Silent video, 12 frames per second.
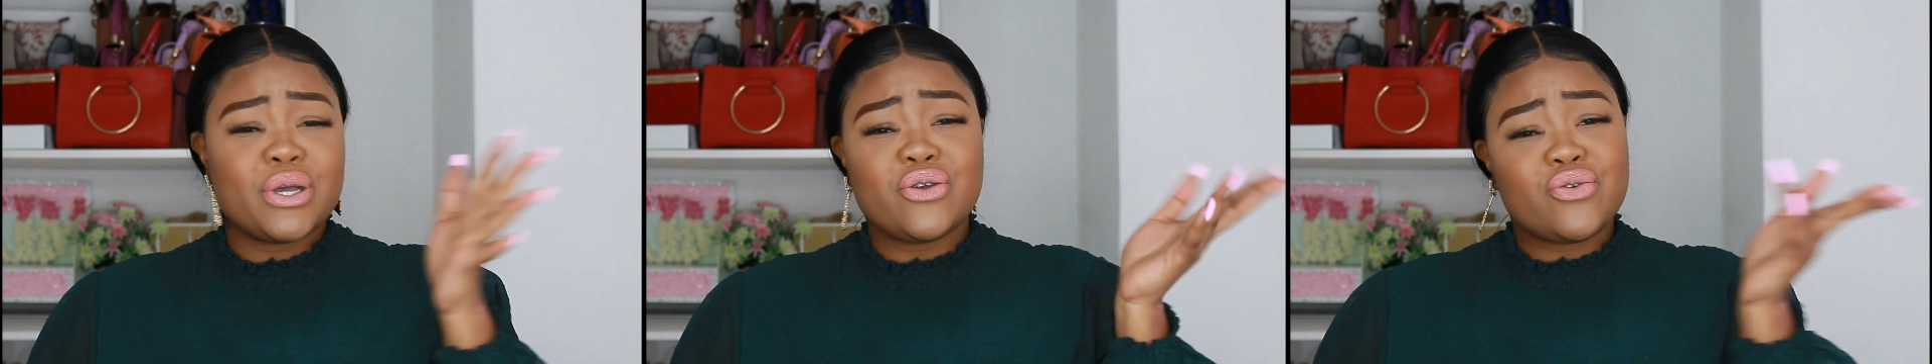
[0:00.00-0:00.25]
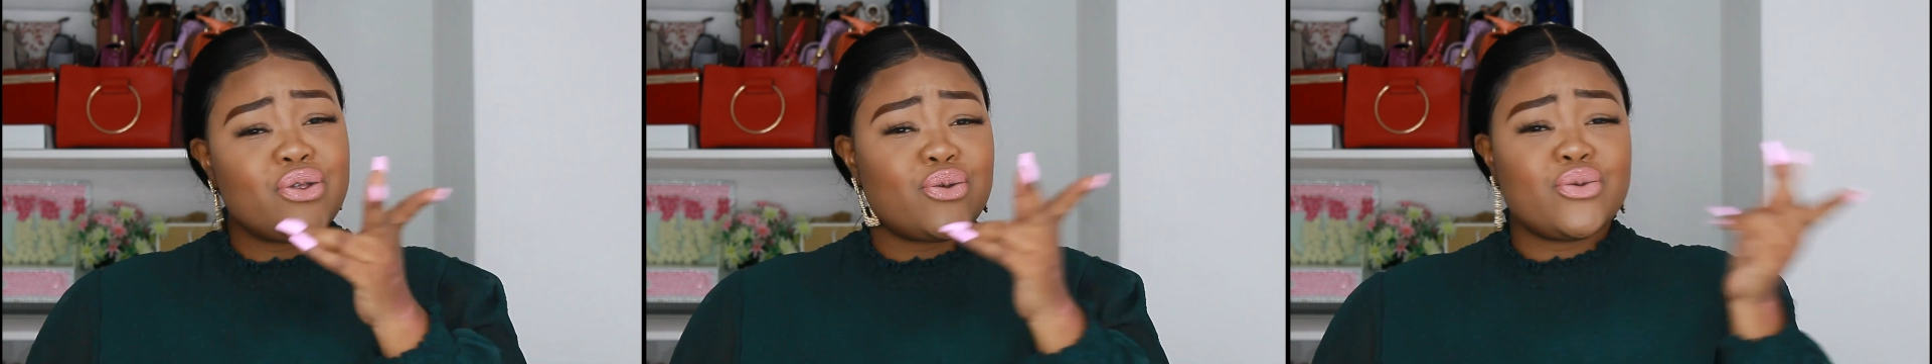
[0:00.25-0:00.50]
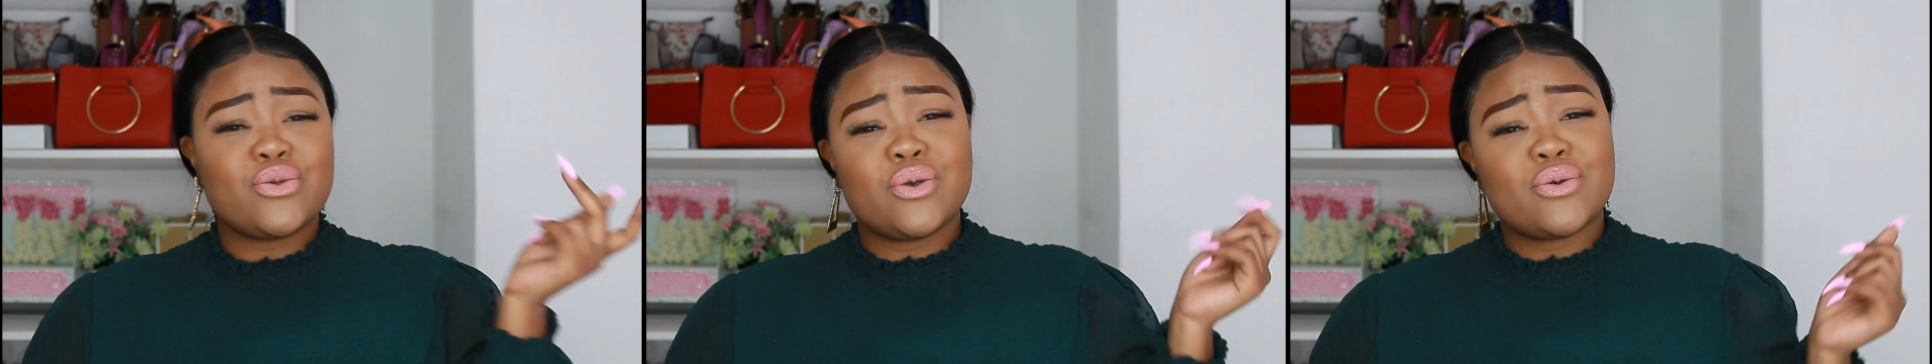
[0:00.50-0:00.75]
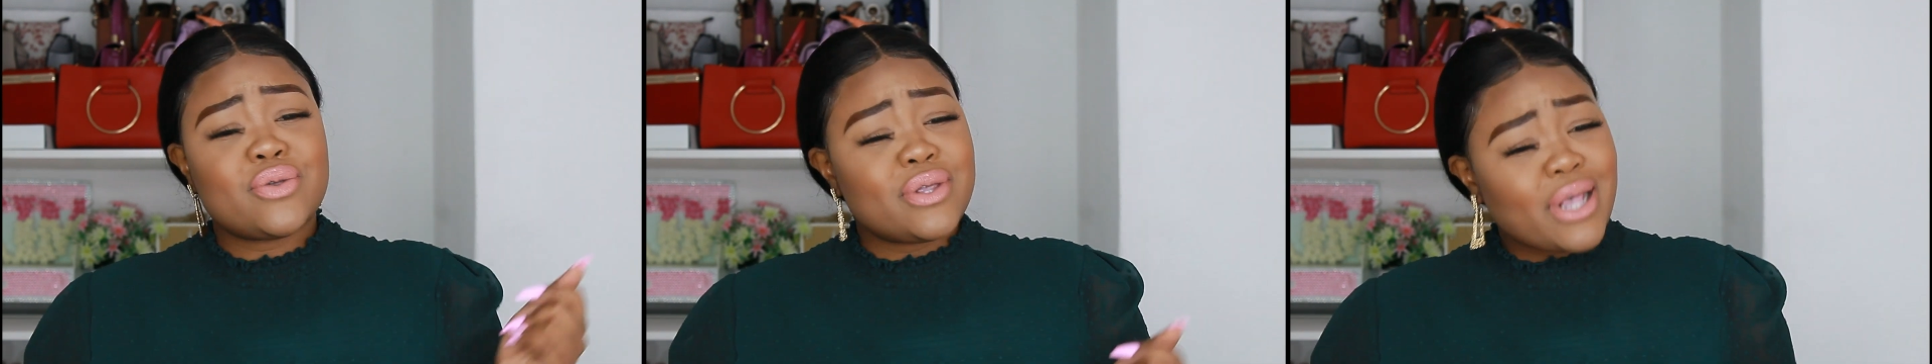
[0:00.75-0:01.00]
introduce
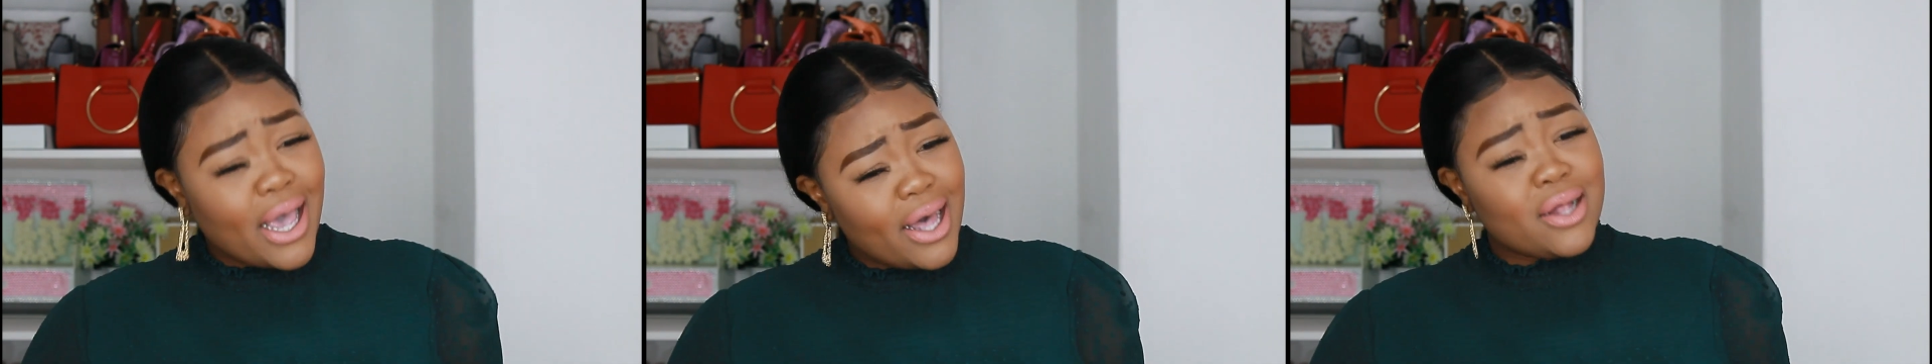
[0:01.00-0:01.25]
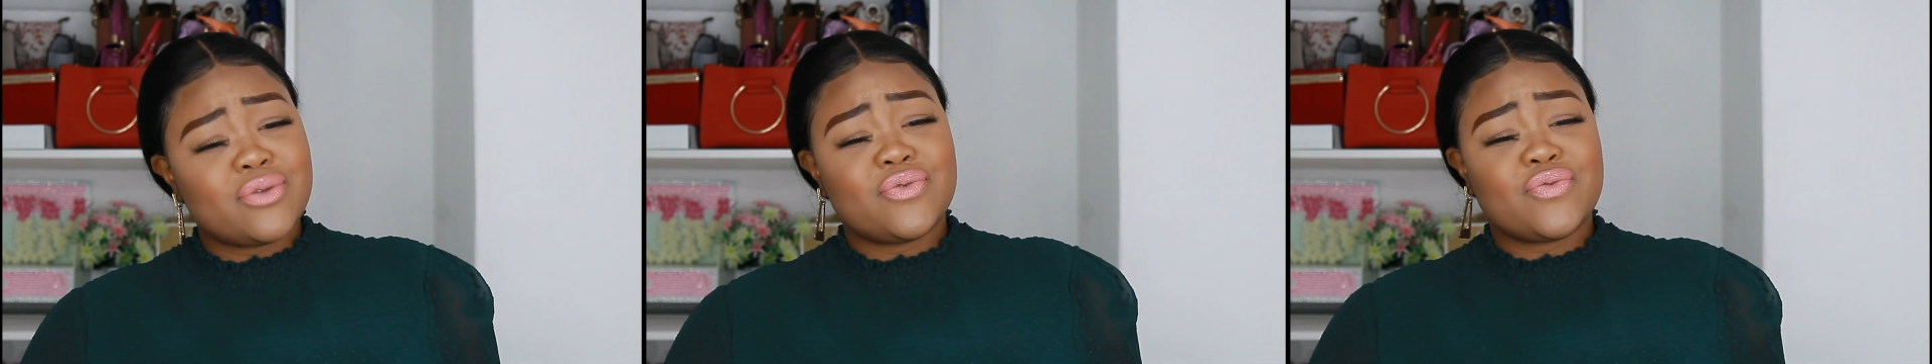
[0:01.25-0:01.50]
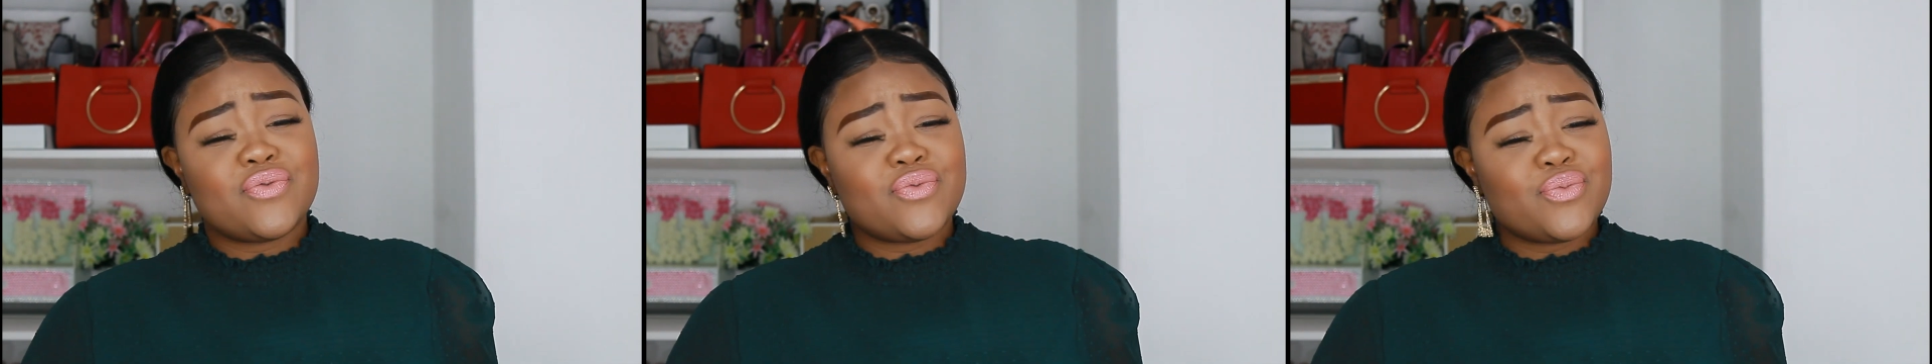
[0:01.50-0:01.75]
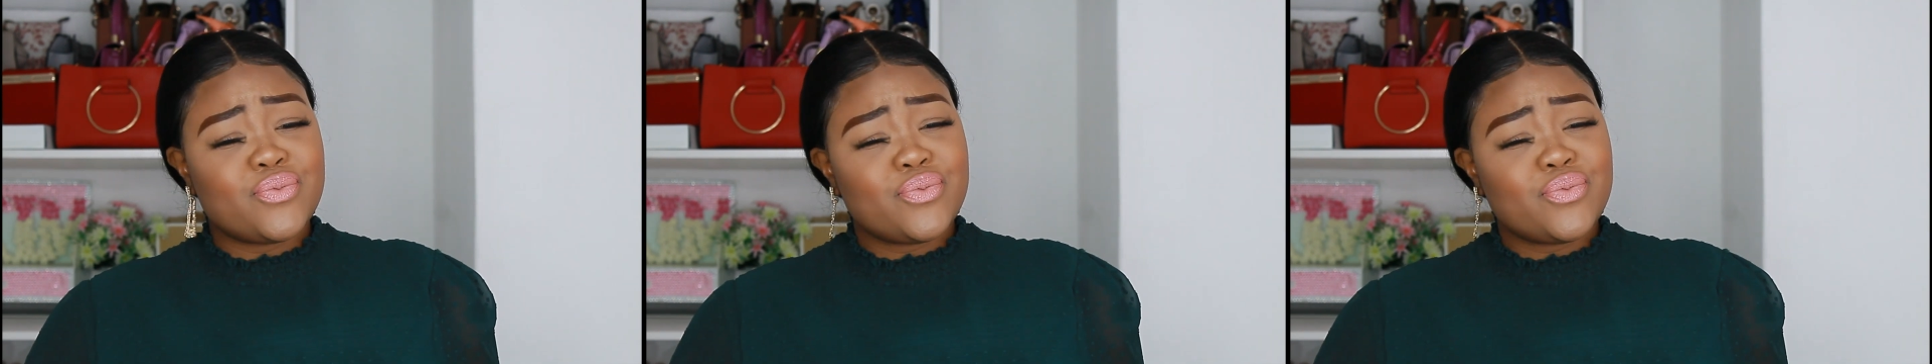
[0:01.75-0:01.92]
yourself,